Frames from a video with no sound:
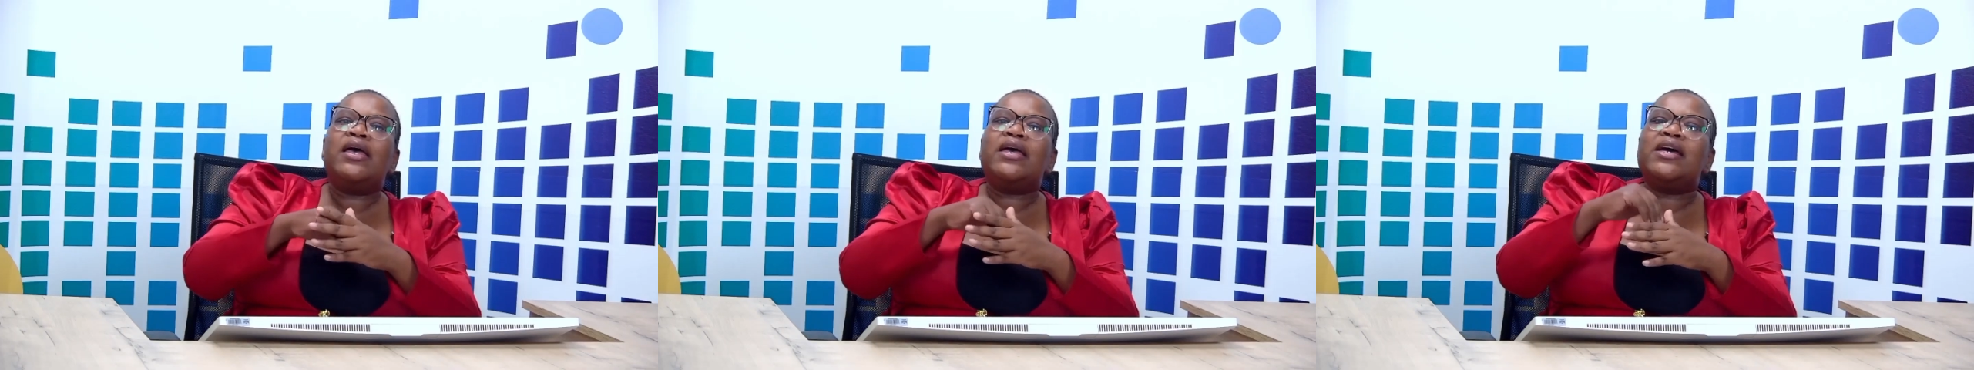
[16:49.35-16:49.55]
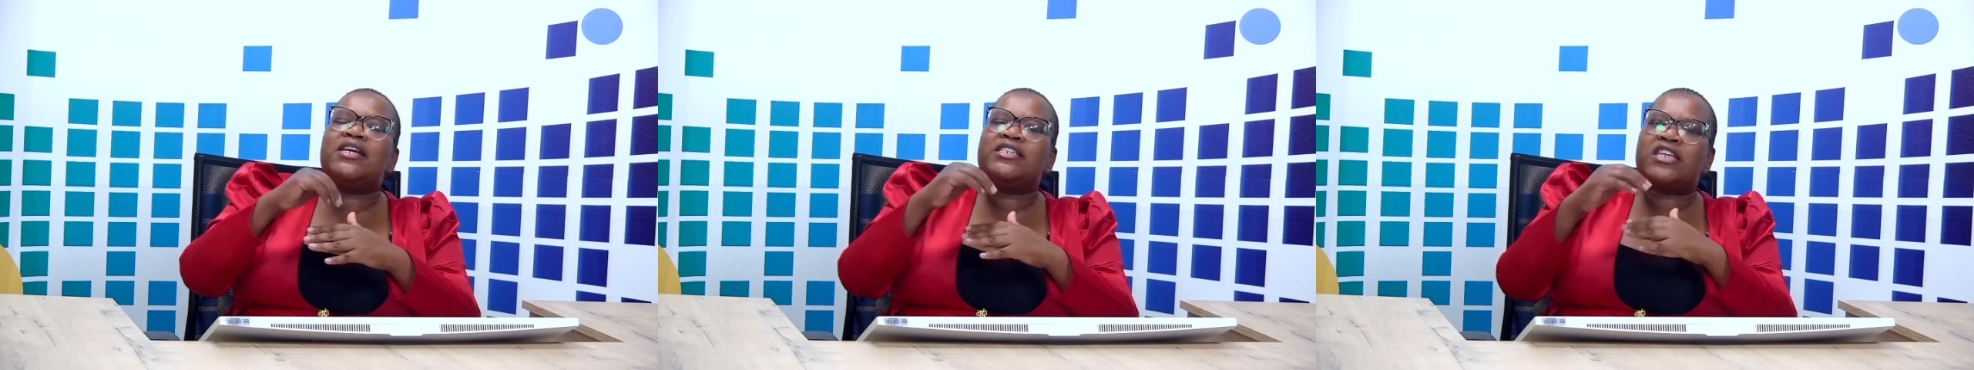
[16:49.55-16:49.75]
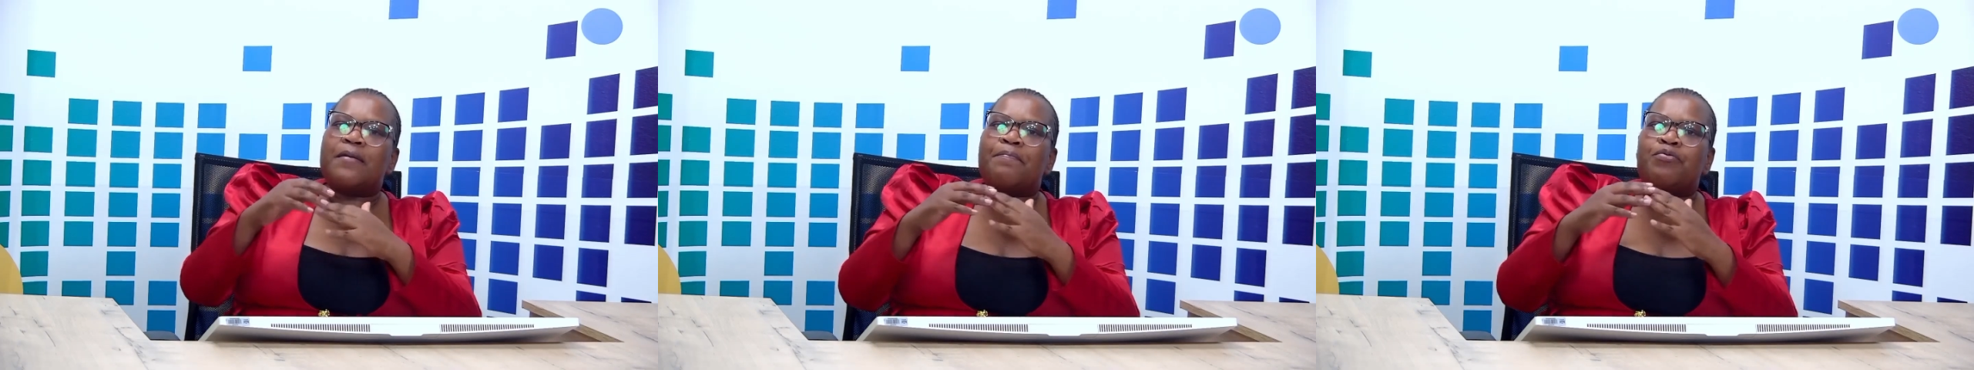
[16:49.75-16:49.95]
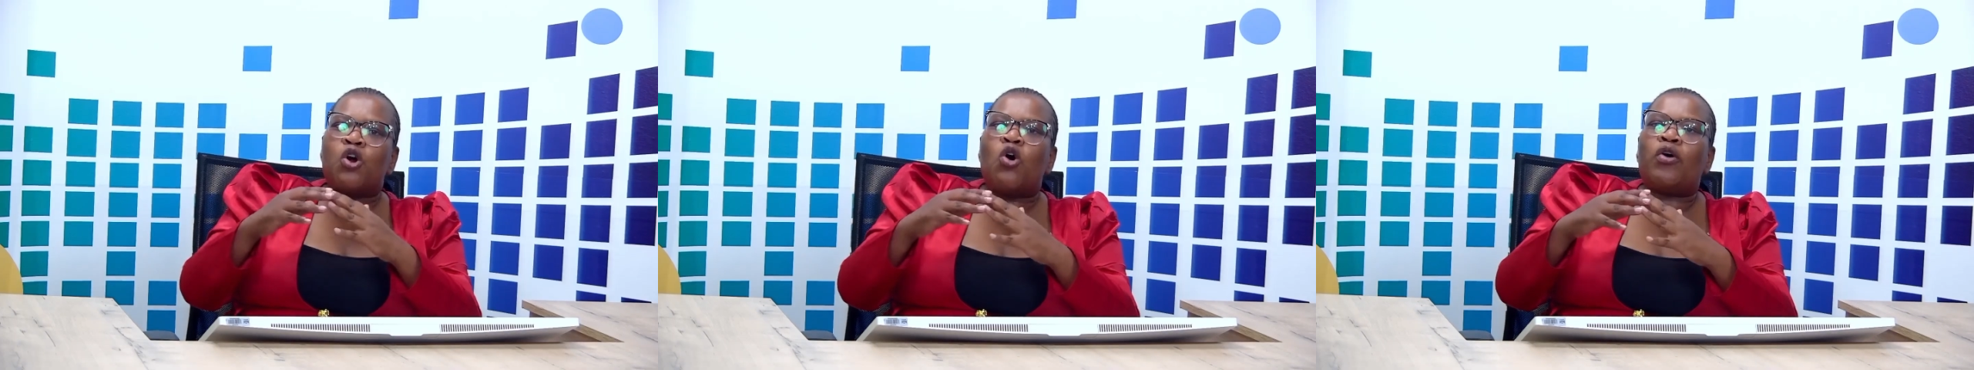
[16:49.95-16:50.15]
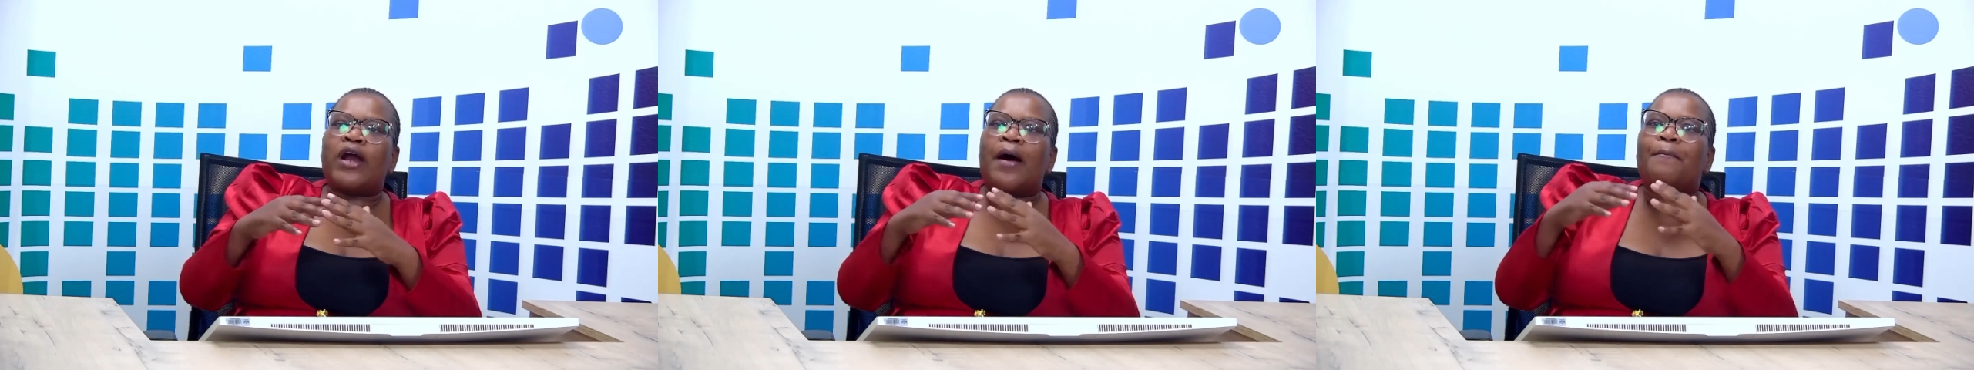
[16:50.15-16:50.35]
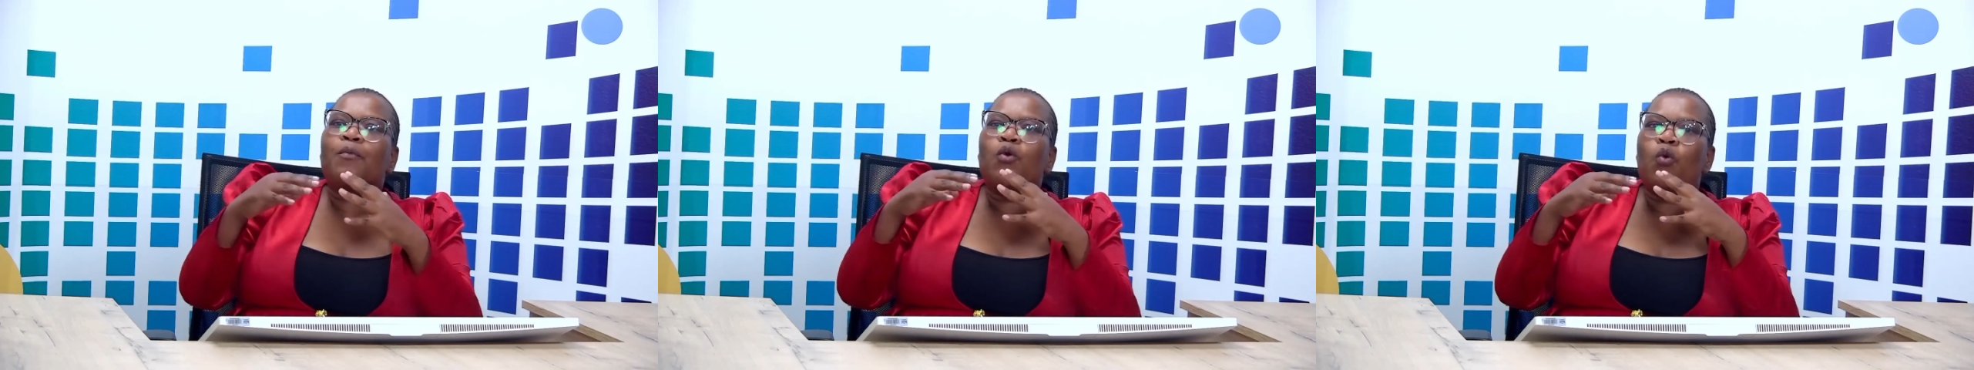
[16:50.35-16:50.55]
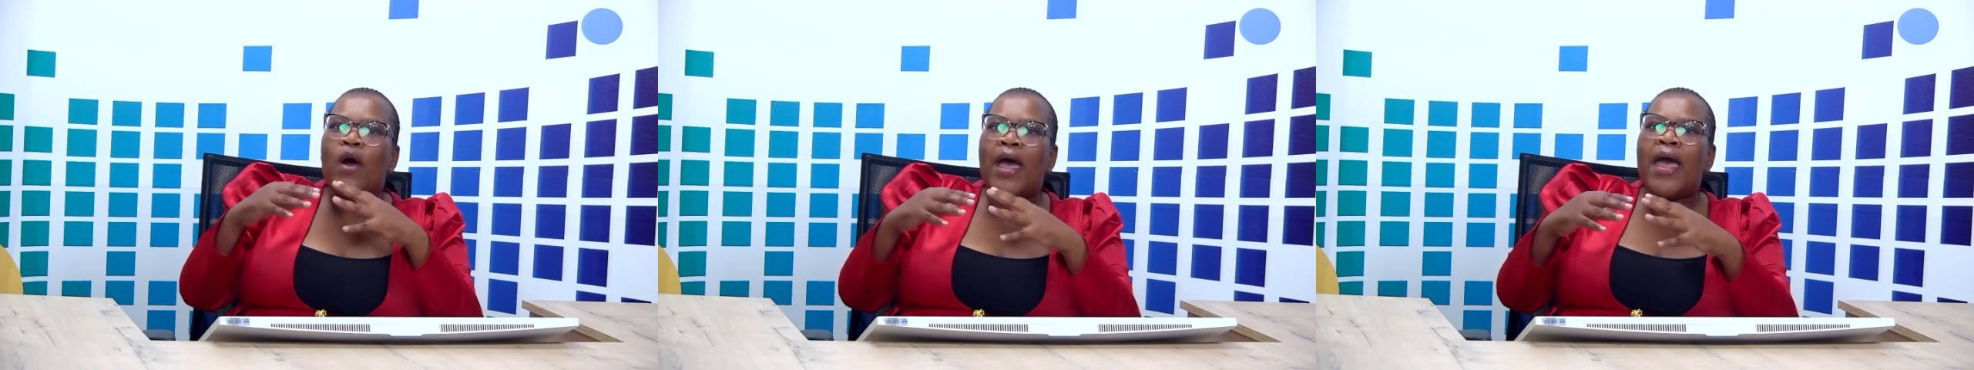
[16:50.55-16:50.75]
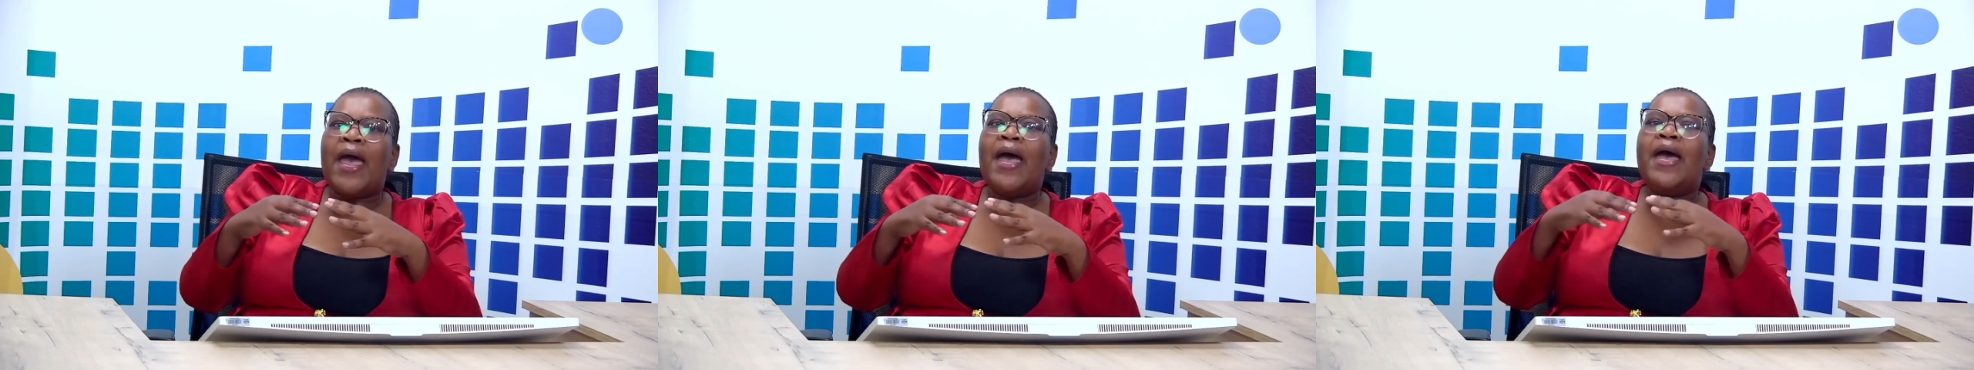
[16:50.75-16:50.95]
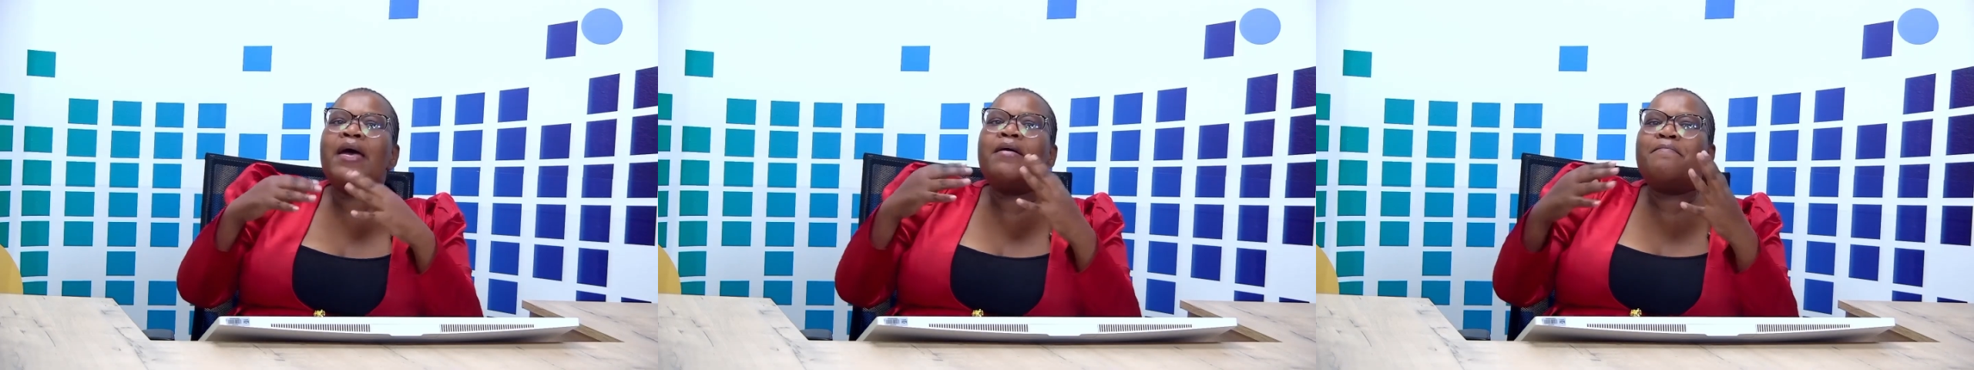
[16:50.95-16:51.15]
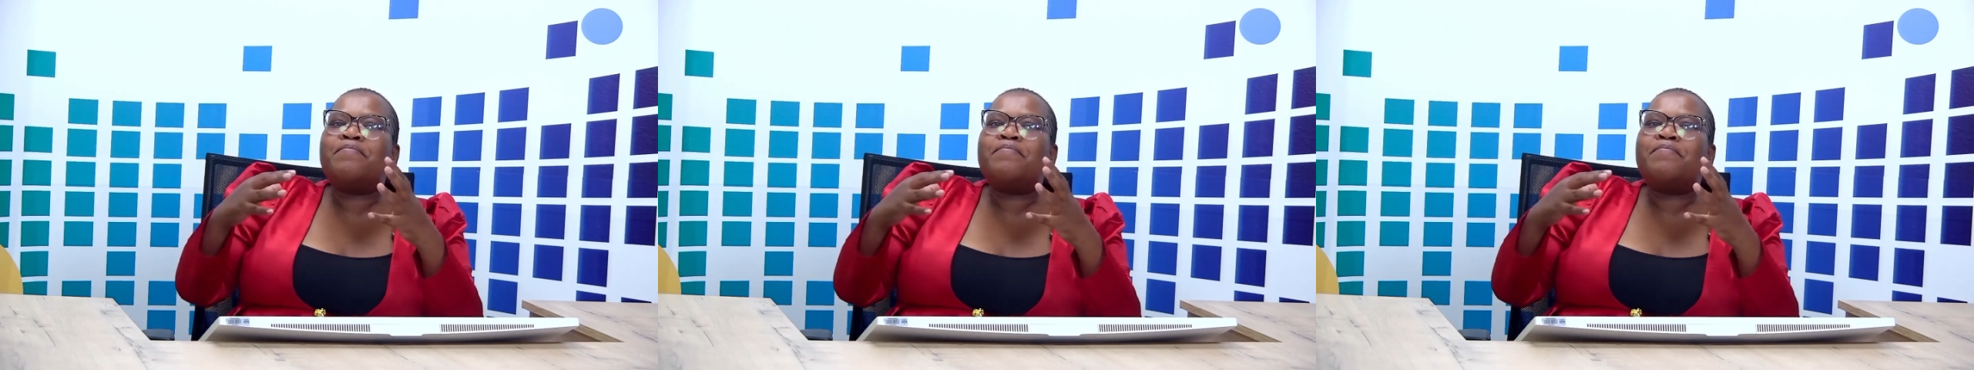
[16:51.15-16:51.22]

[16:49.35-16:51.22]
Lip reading: it is a program where